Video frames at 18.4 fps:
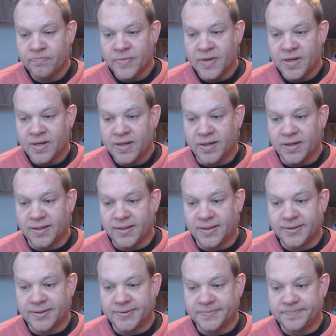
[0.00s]

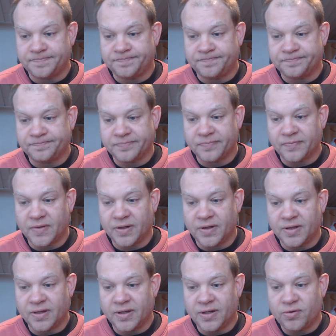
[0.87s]
Um, you
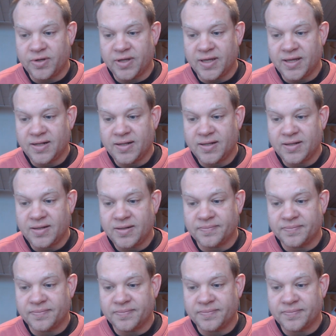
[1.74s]
know, in